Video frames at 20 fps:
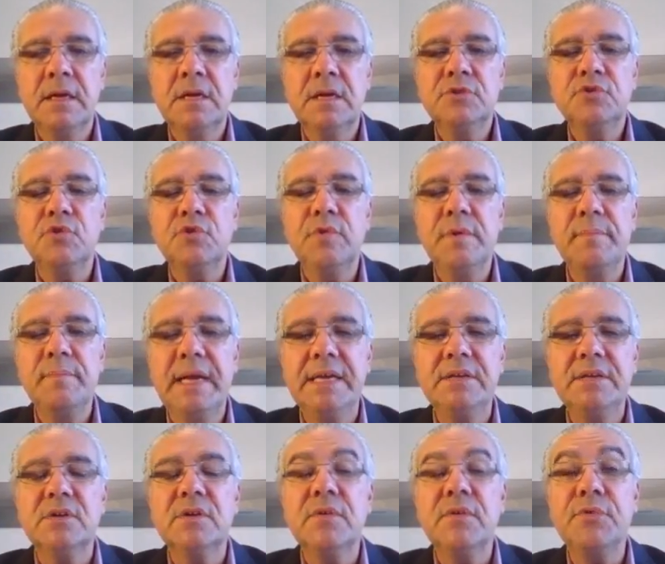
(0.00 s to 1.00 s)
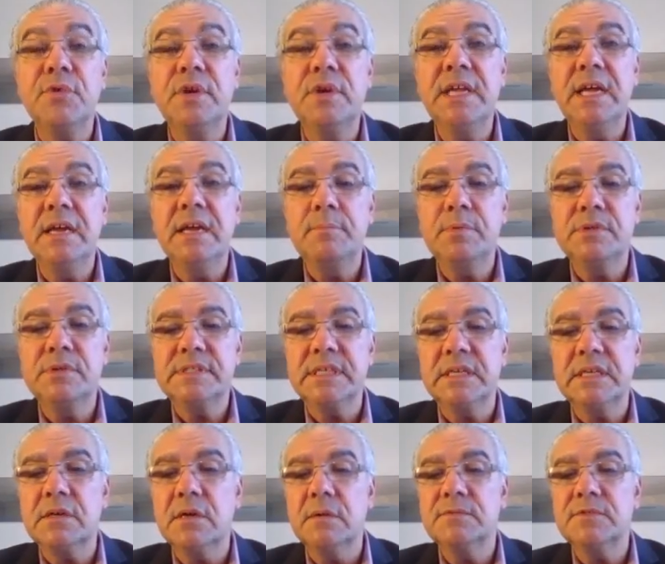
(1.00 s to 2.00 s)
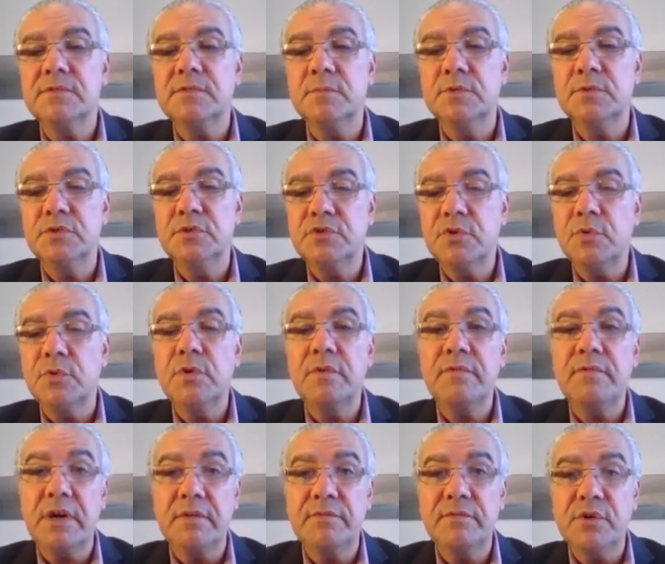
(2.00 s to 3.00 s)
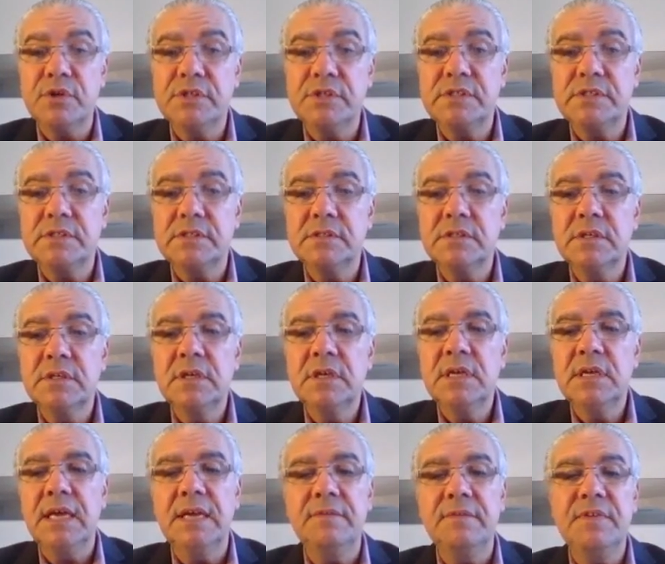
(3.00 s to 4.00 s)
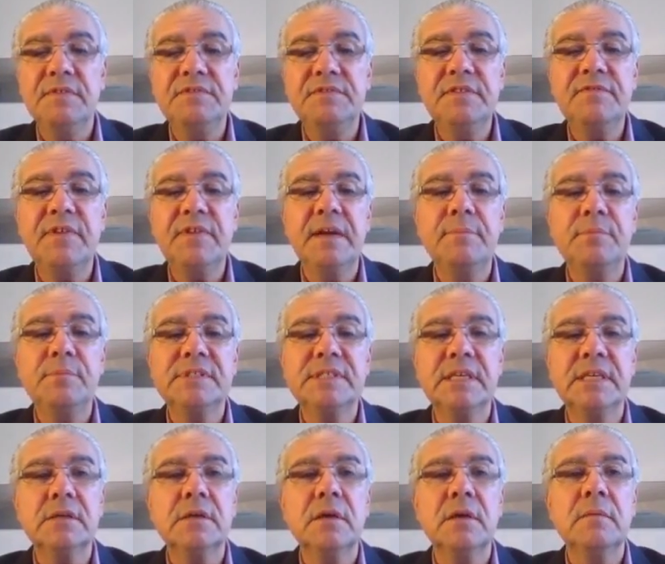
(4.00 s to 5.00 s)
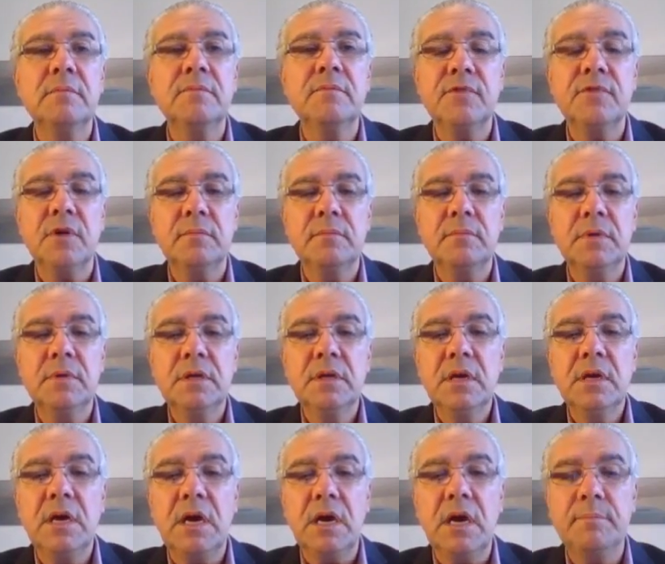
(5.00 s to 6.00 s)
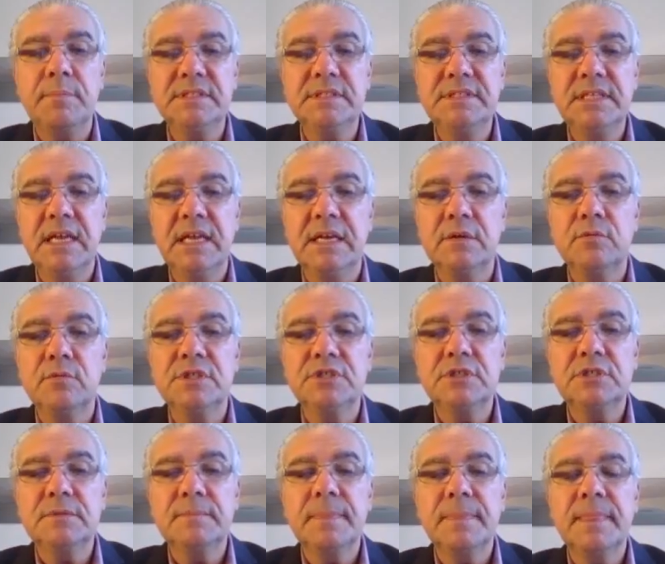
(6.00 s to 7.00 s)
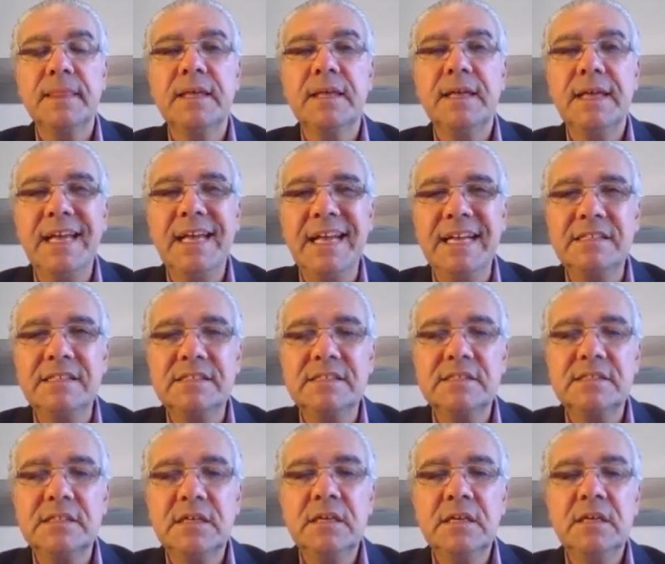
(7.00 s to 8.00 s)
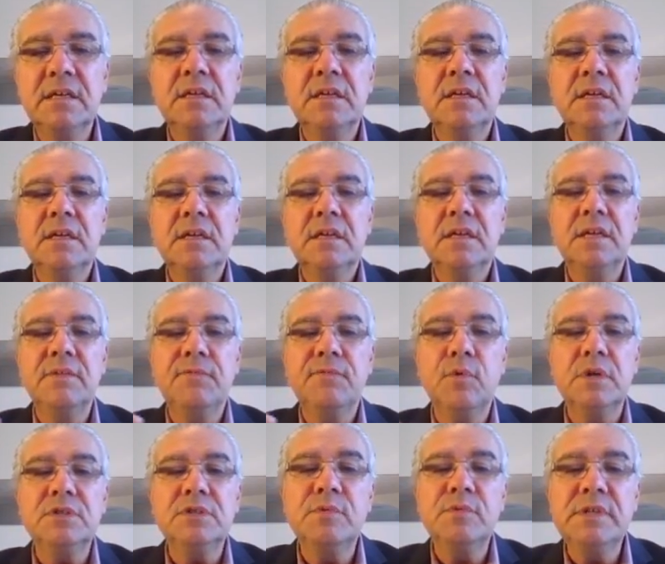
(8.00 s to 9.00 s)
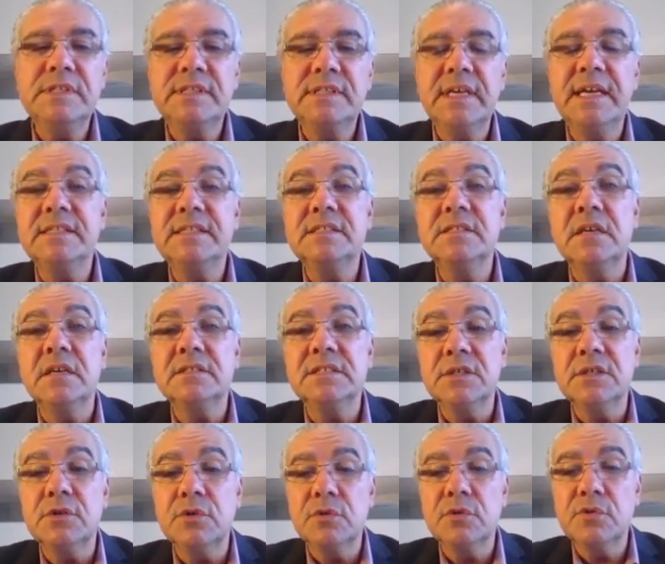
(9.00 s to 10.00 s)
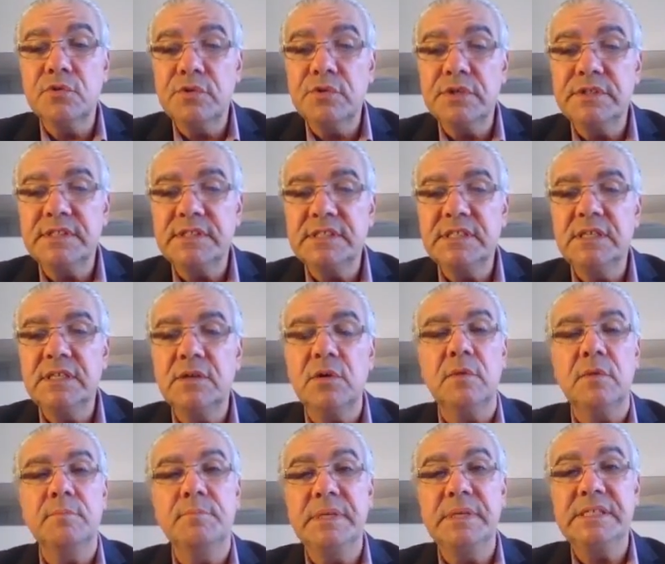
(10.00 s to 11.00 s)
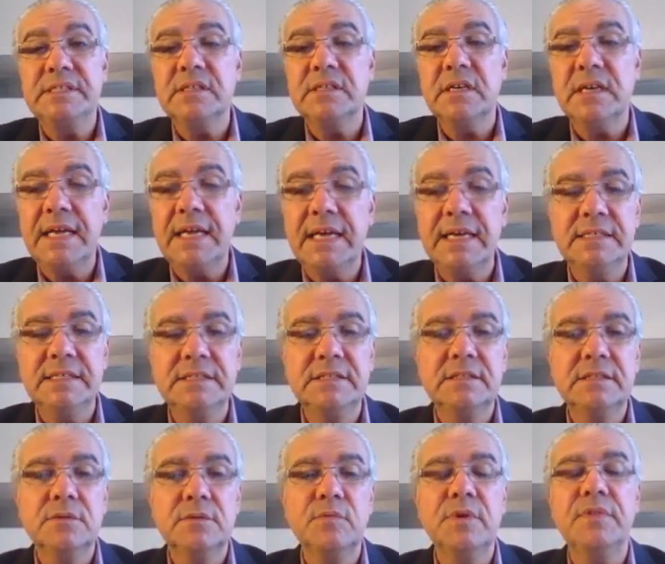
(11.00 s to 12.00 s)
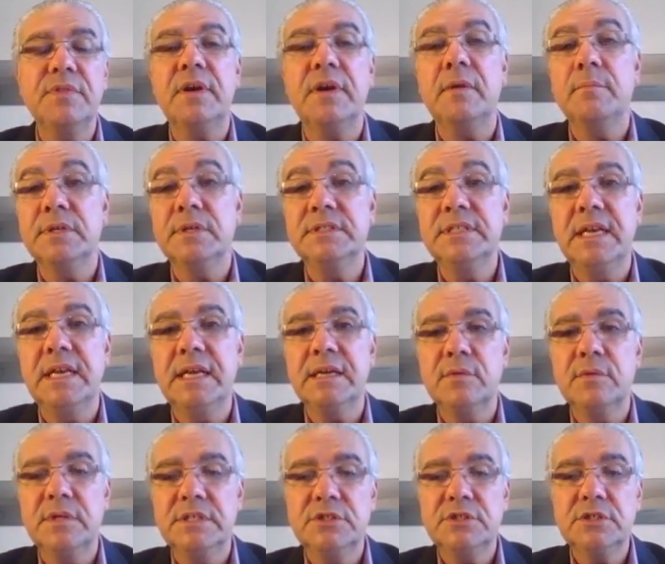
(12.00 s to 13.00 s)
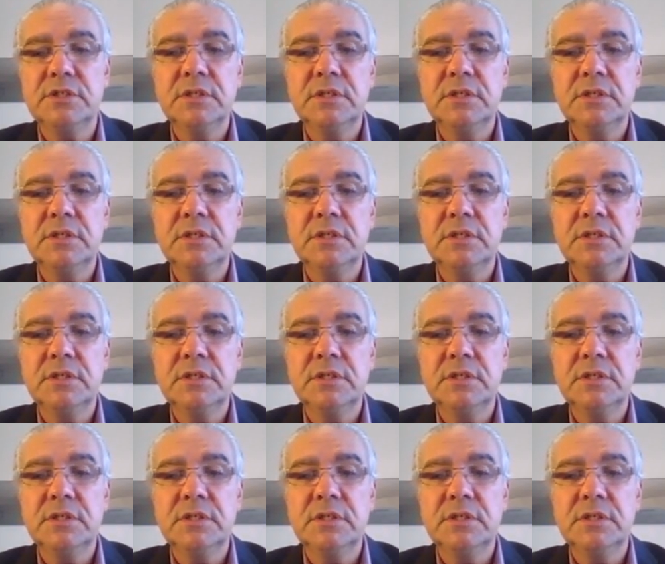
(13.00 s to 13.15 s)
The remainder, 38%, comes from the tone of our voice, and 55% come from our body language. Hence, if what we say is not in congruency or misaligned with our body language,